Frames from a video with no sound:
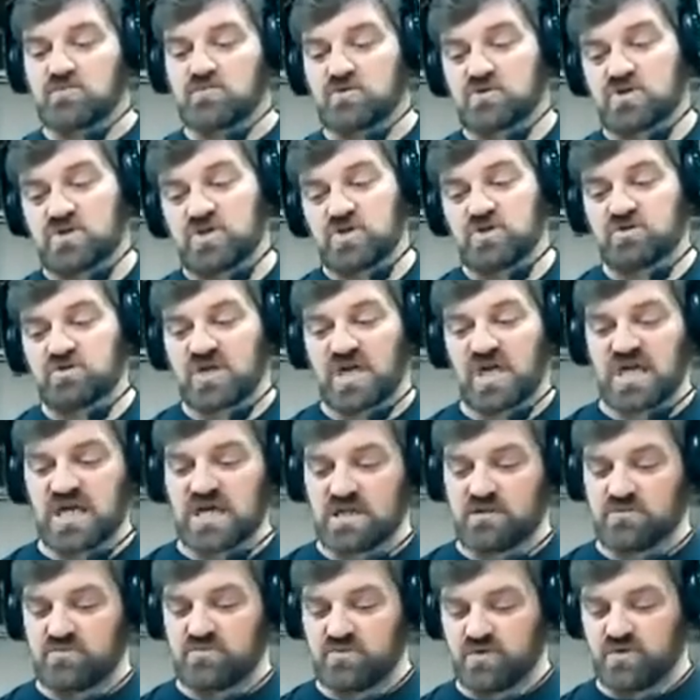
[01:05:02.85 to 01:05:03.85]
You
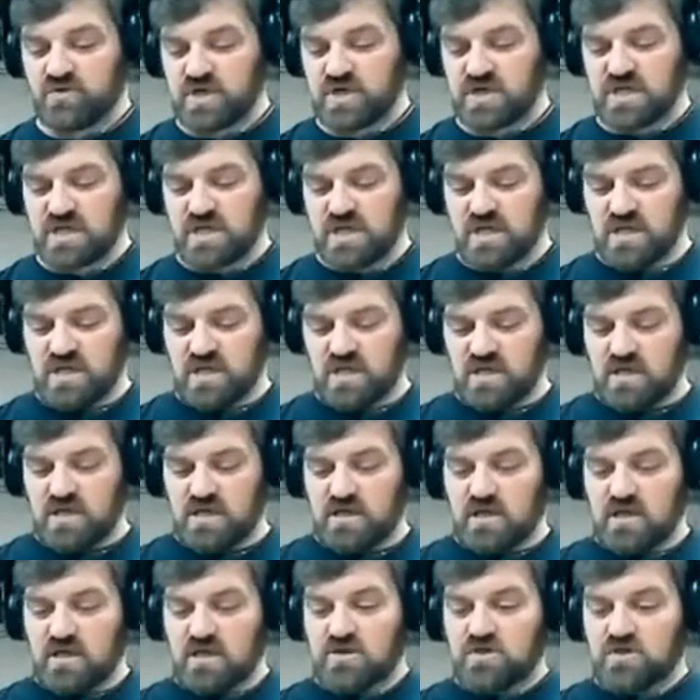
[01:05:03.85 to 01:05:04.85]
can put
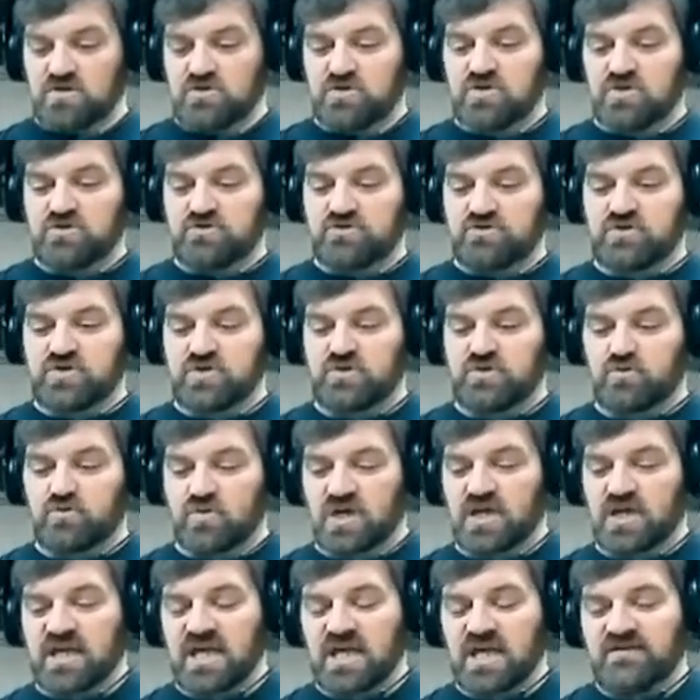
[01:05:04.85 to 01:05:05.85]
you
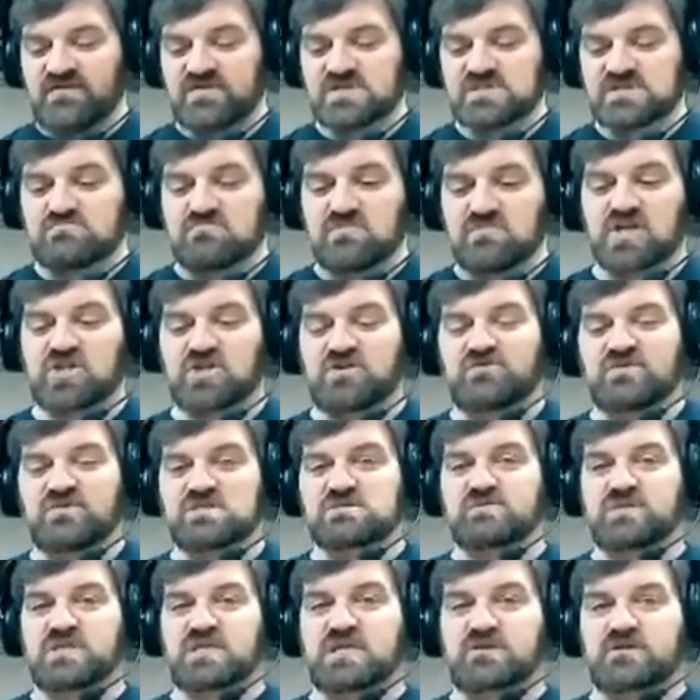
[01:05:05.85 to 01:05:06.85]
want to have as much of this
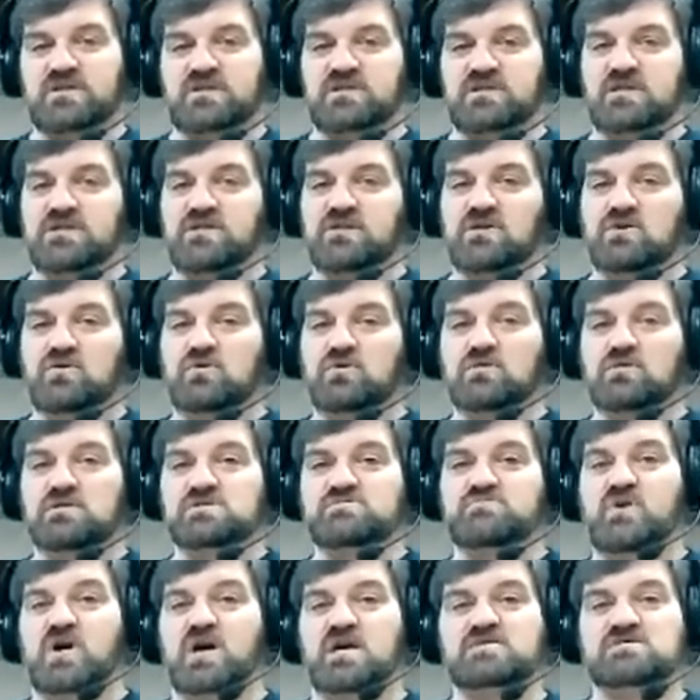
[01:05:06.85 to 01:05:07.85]
material in the hole as
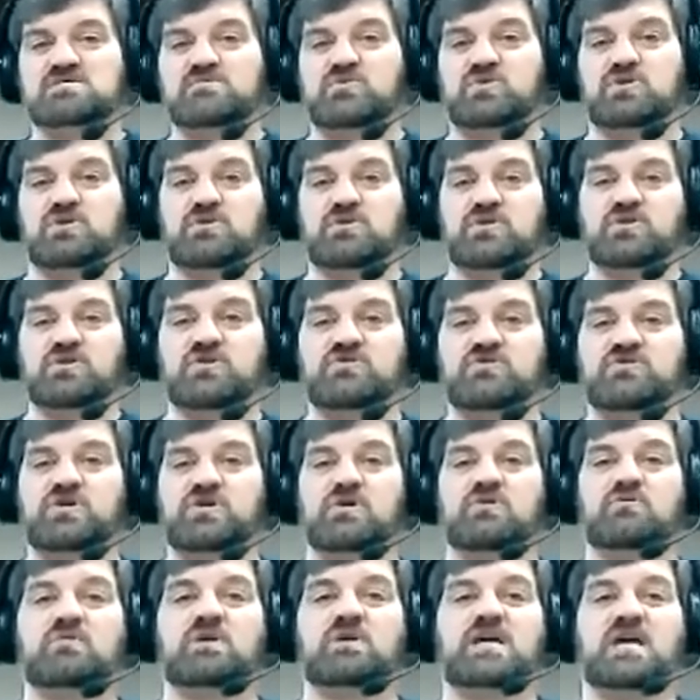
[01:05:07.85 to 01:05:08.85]
possible. You
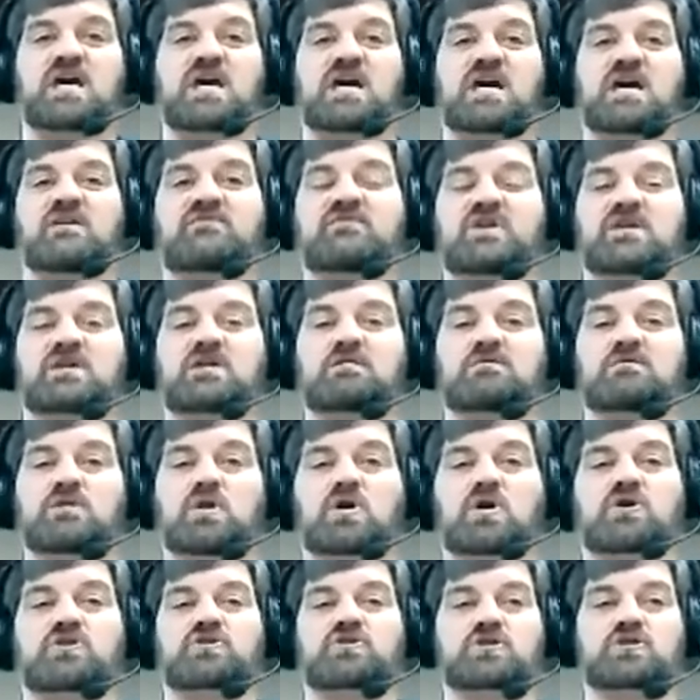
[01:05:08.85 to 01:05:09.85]
don't want to have a
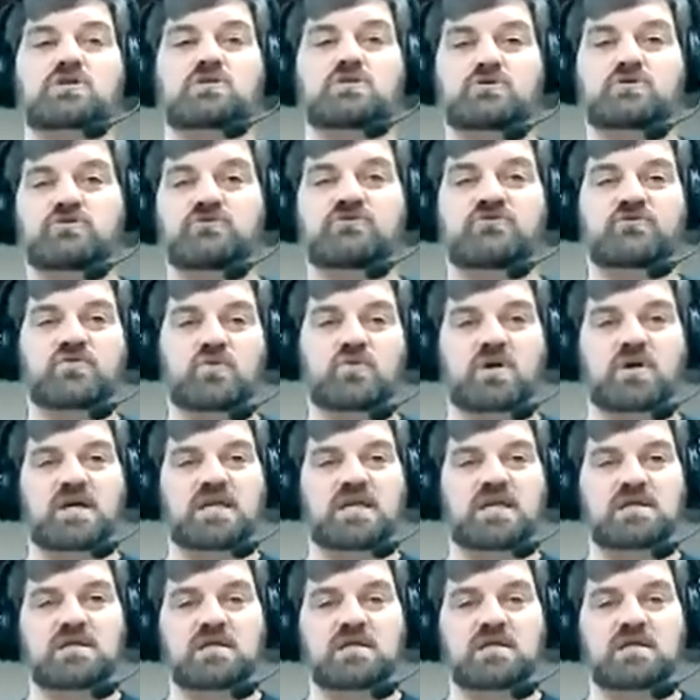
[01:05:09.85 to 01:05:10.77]
large glue void.